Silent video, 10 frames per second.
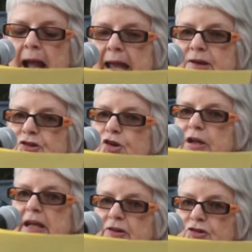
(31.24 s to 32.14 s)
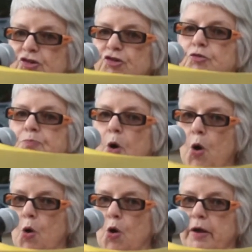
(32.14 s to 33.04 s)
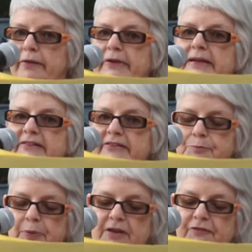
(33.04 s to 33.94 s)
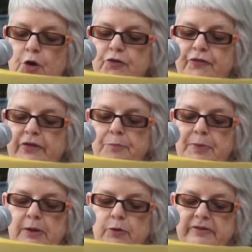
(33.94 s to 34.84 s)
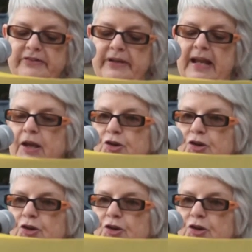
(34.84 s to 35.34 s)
And you need to do more than simply vote for the bills.